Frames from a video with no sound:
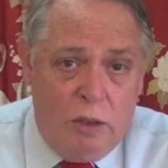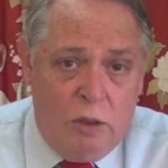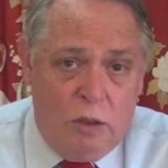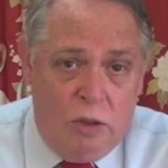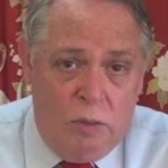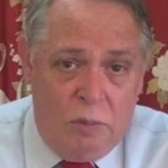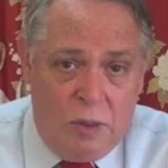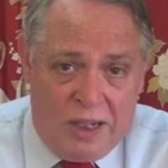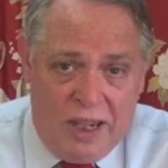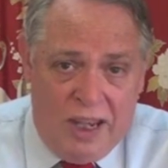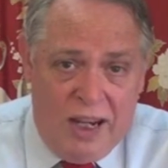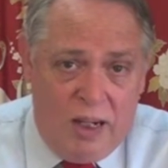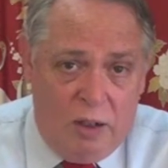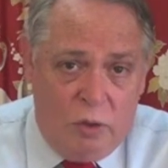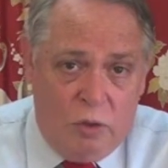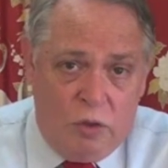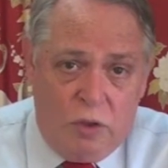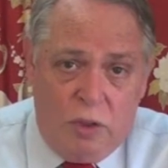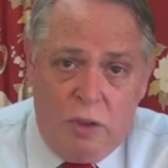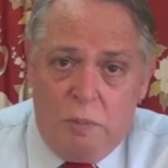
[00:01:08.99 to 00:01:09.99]
to
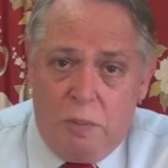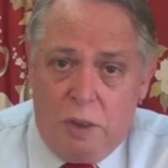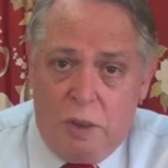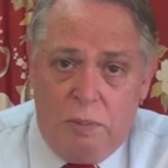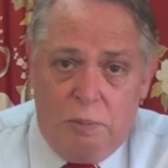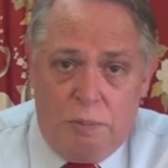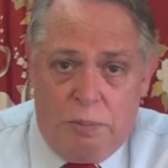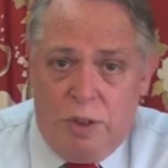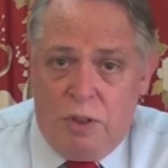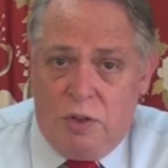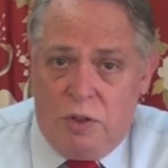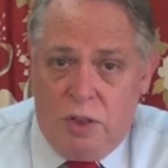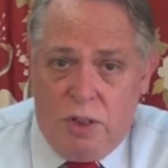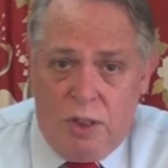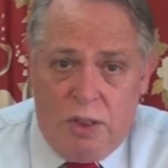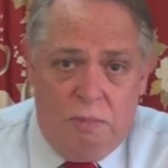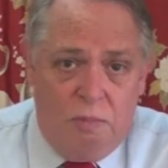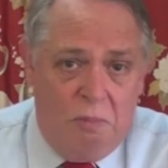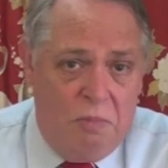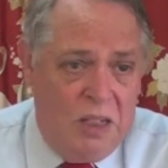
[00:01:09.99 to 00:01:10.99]
mechanical stimuli,
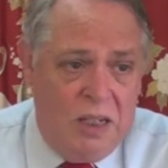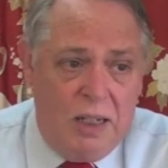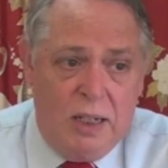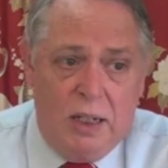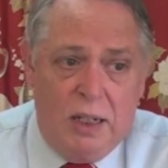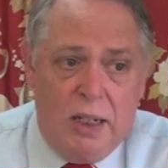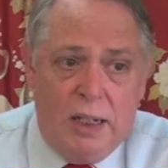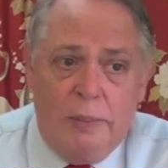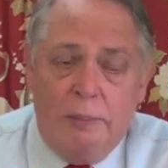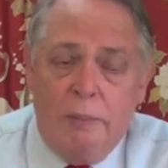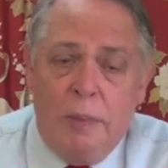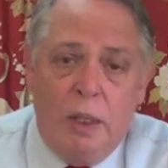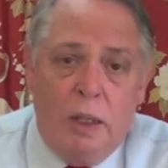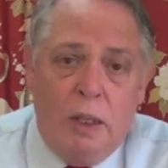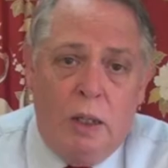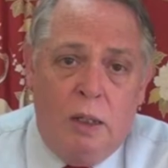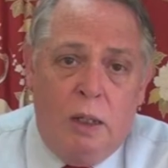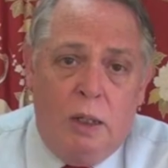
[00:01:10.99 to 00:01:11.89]
pressure, needling,